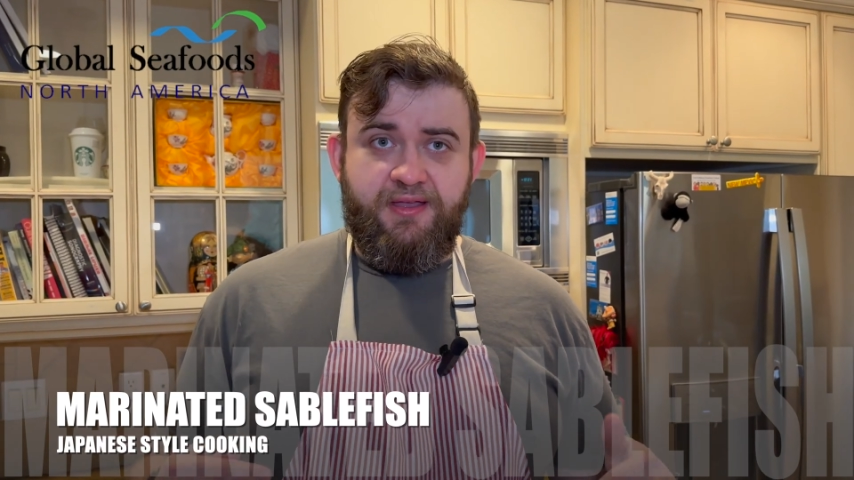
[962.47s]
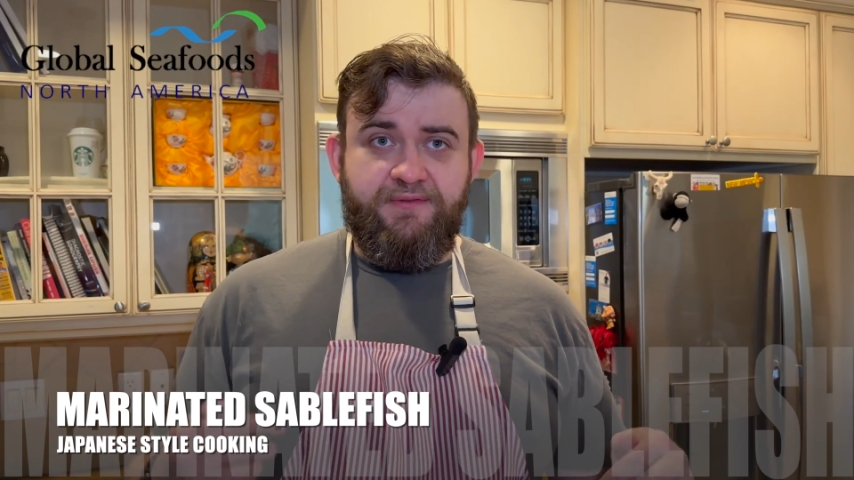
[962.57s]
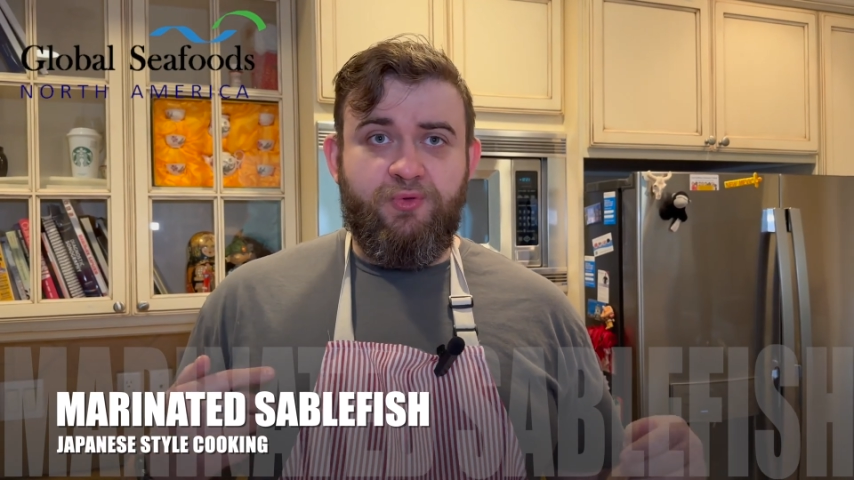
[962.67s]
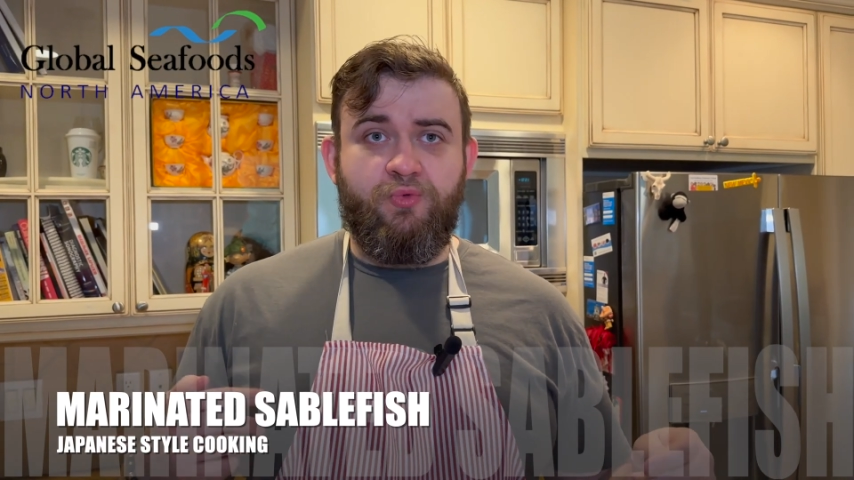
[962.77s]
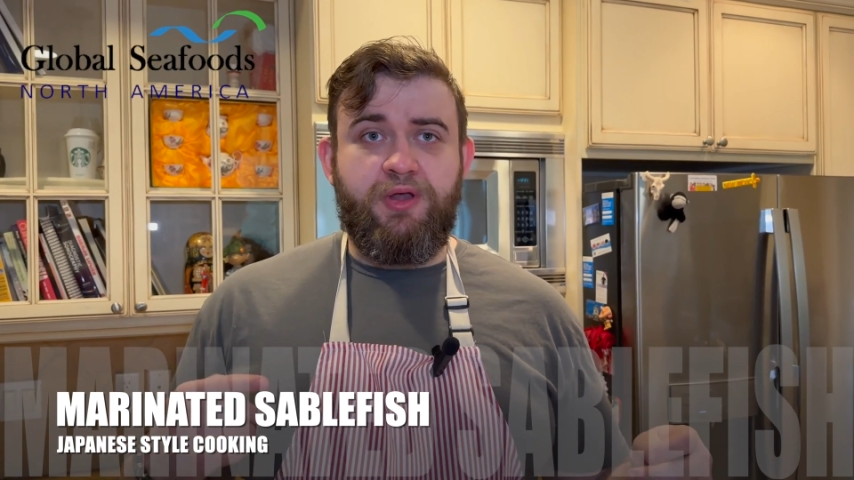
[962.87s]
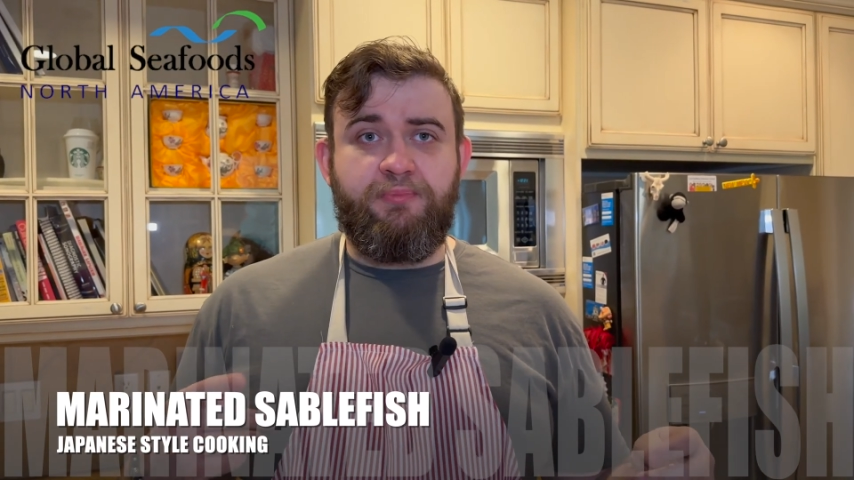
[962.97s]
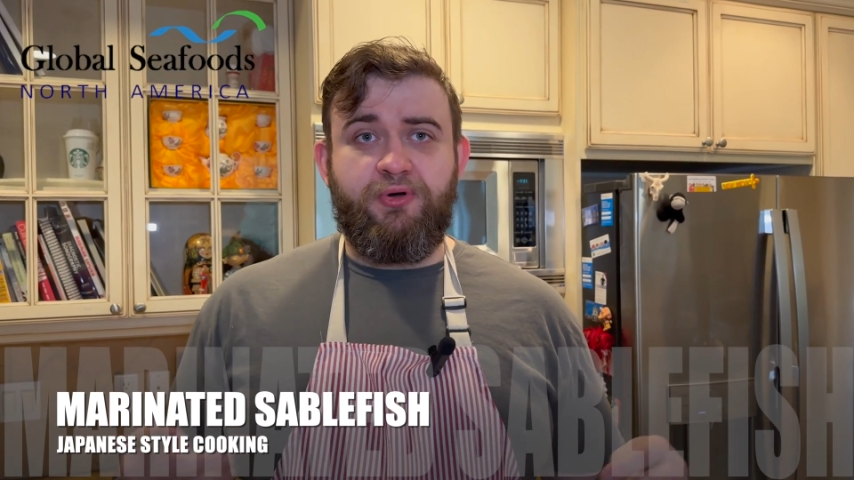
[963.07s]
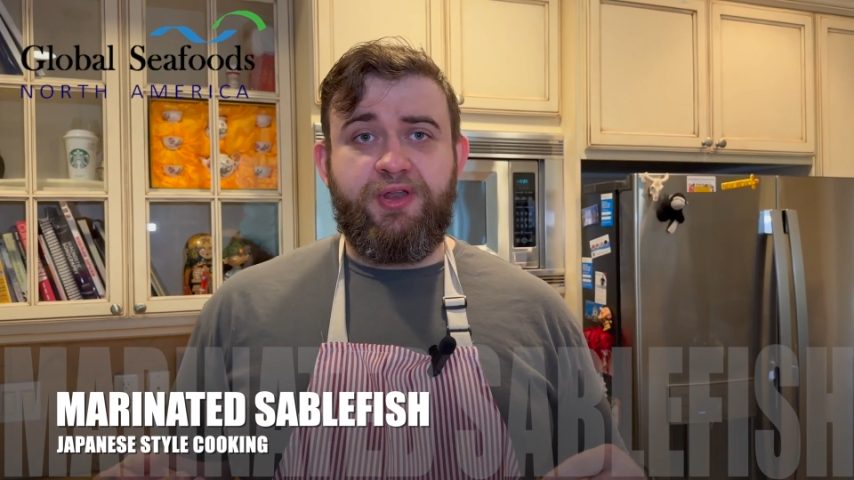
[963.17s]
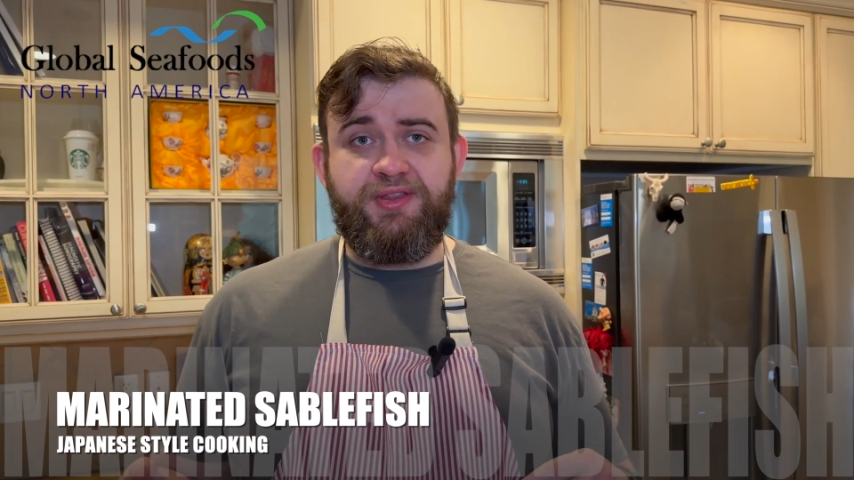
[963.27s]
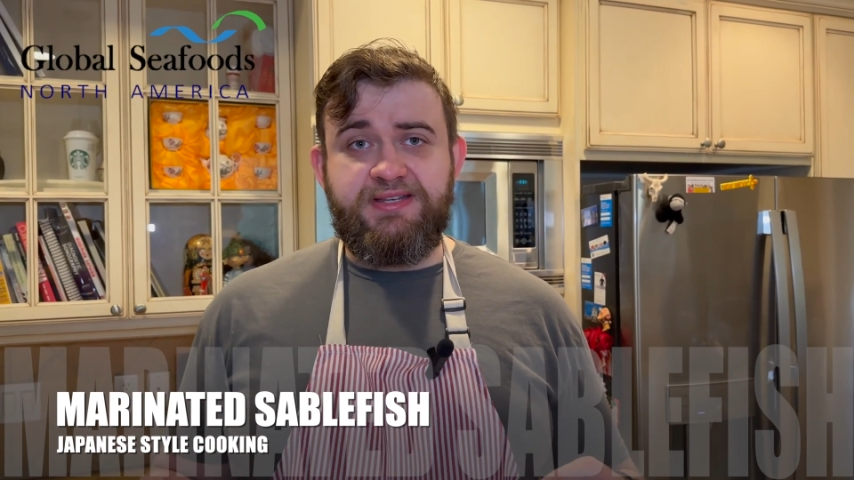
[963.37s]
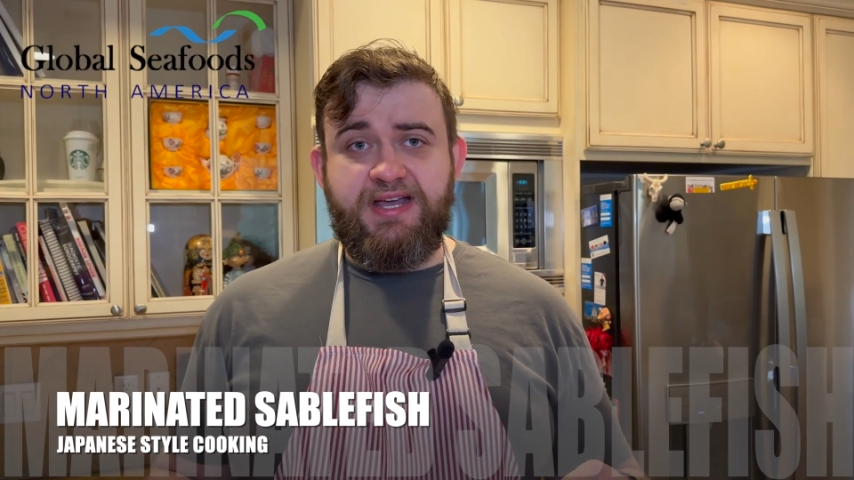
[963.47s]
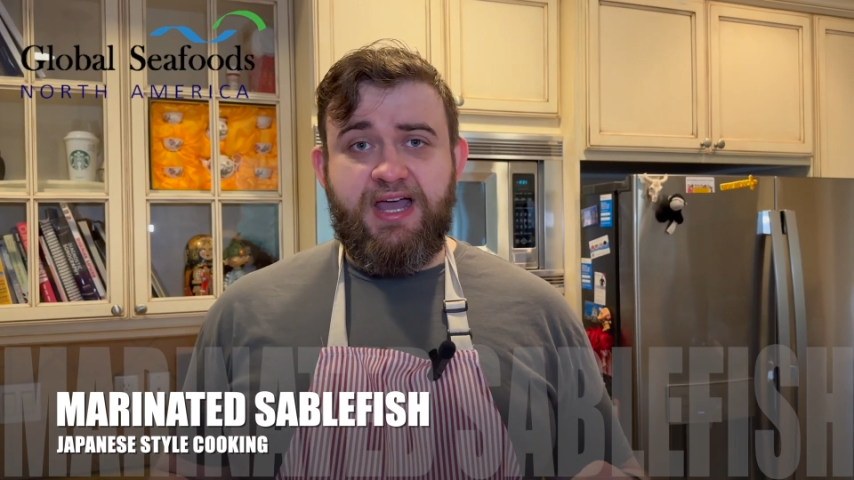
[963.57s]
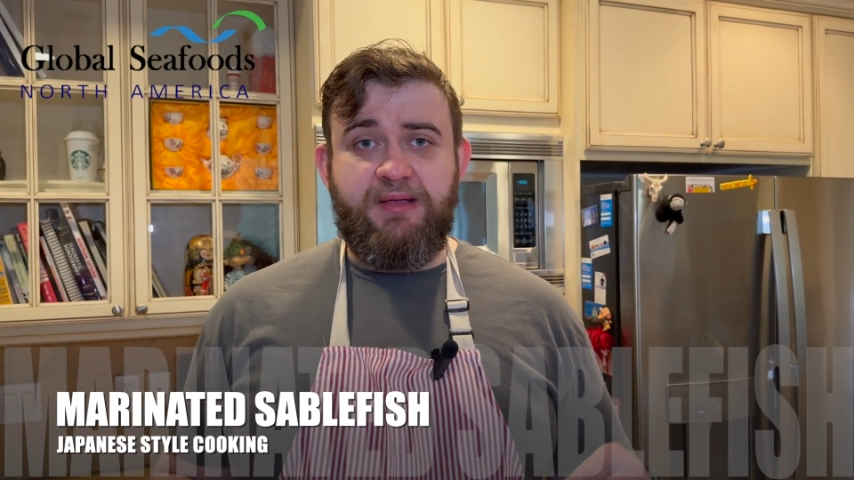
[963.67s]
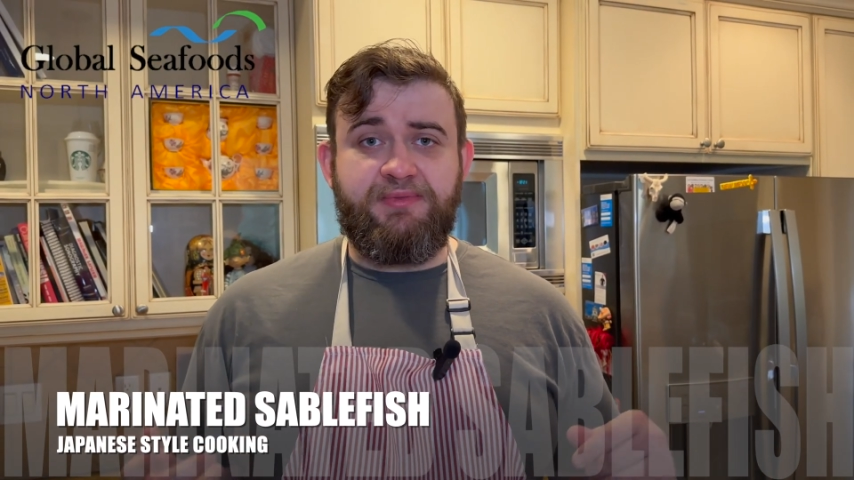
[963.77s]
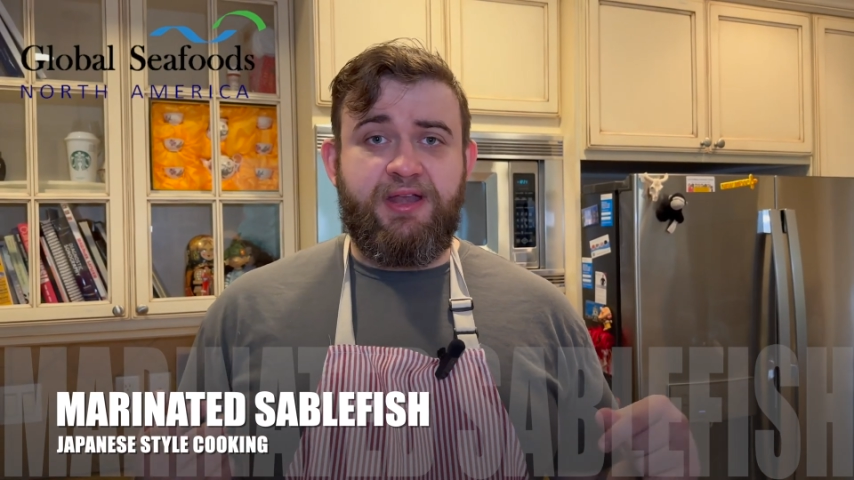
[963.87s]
You want to put in the time,